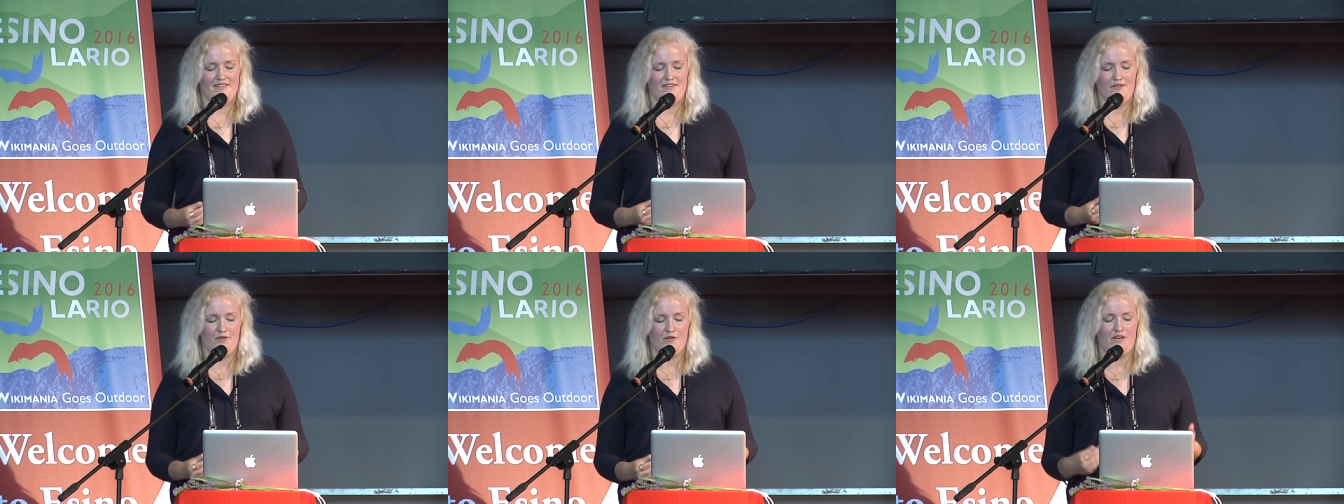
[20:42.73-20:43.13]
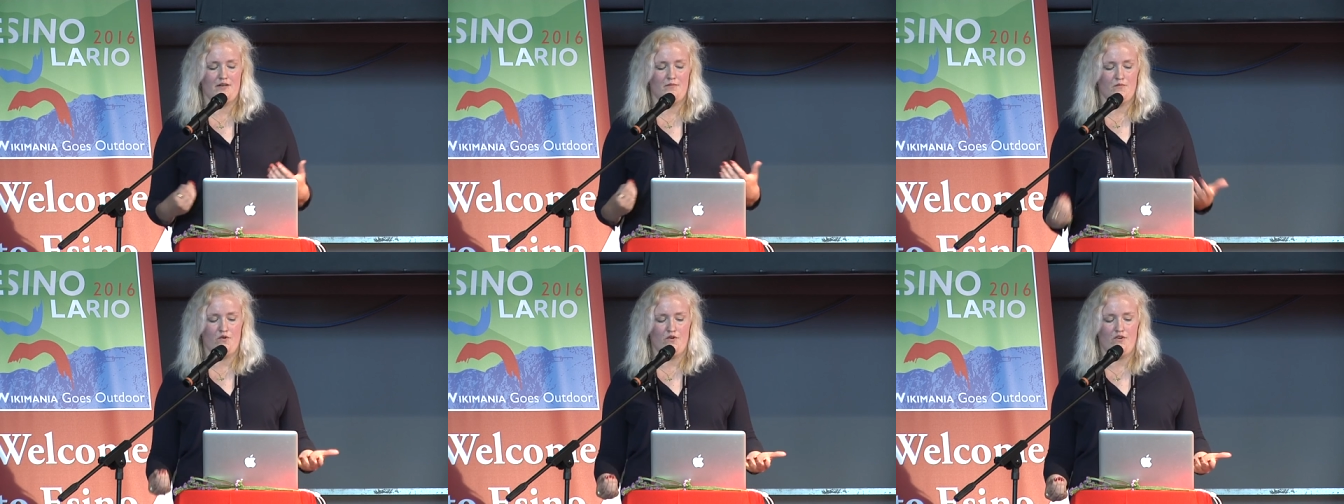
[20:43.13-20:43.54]
you
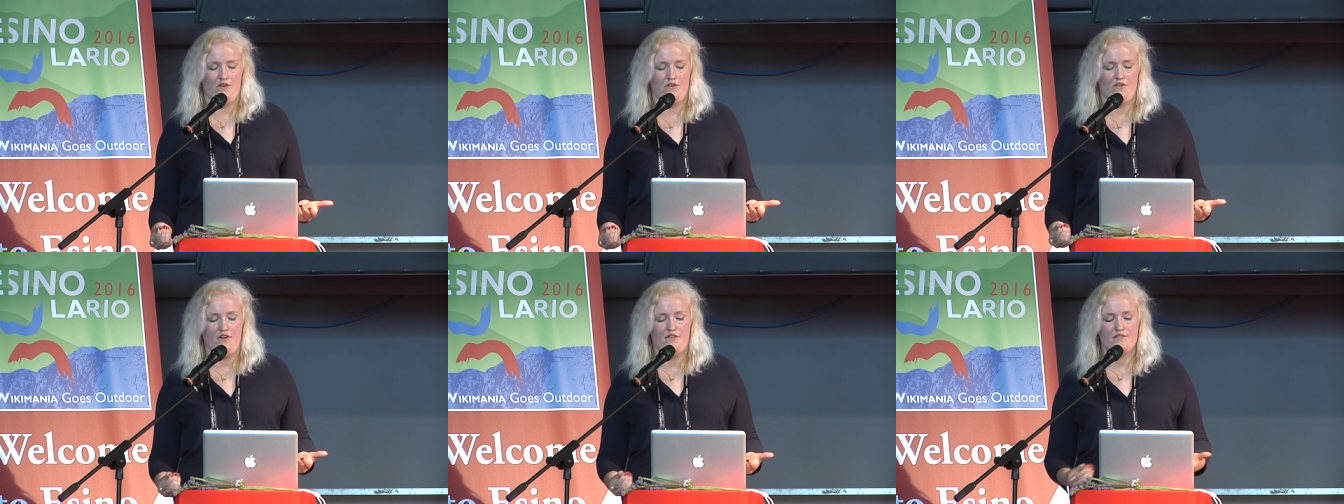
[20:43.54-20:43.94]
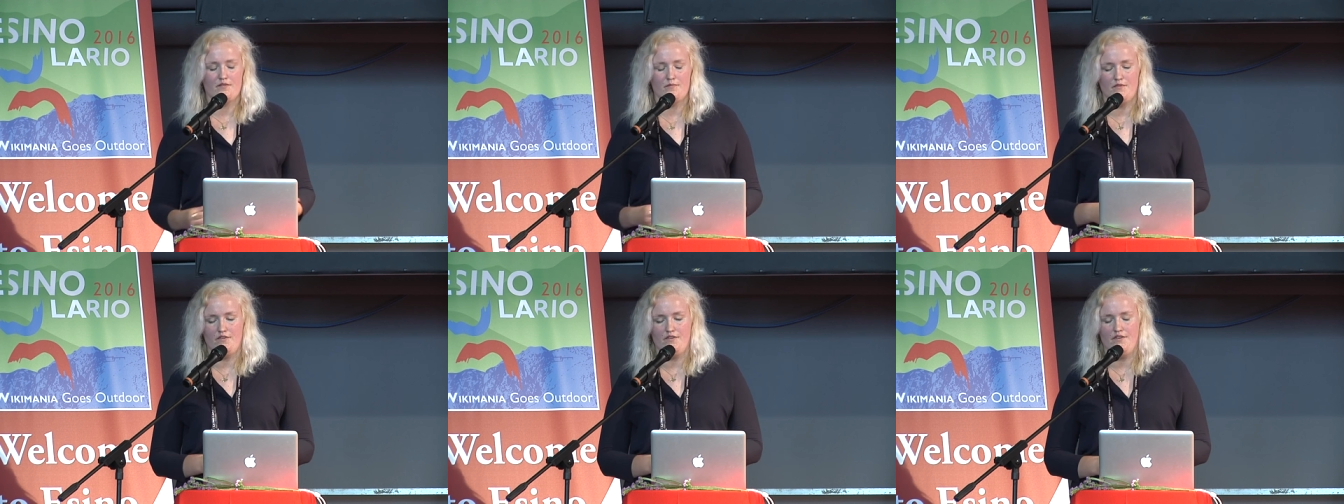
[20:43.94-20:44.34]
get more
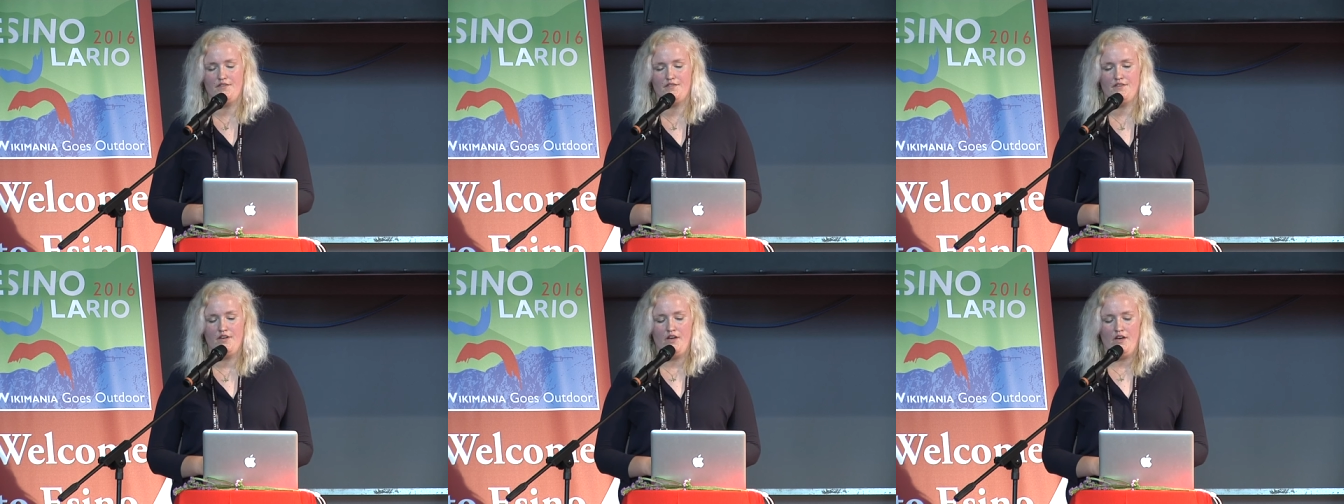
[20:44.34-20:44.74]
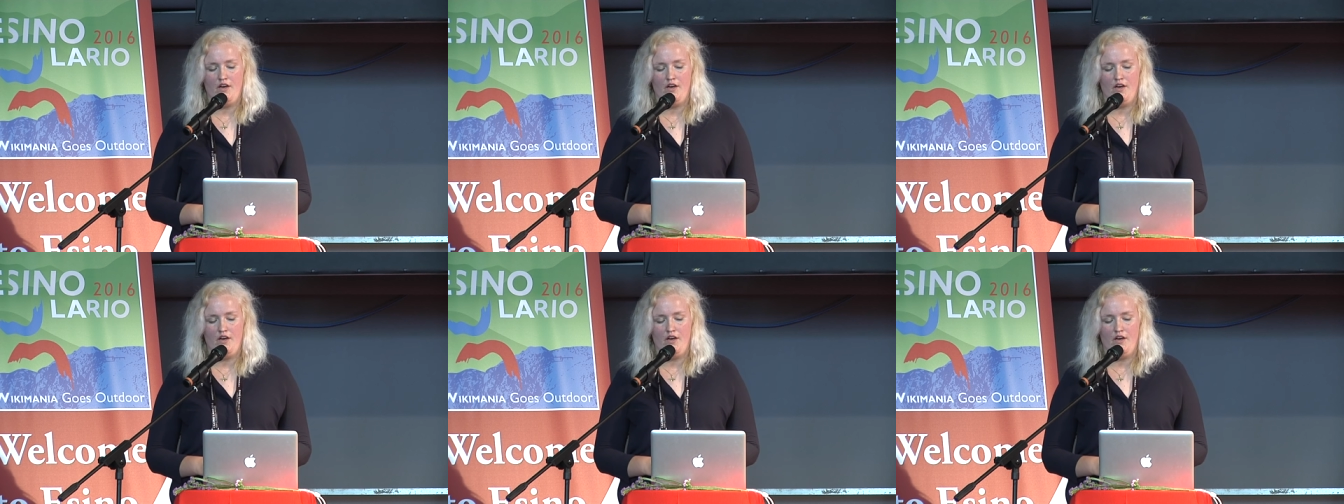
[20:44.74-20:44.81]
customers,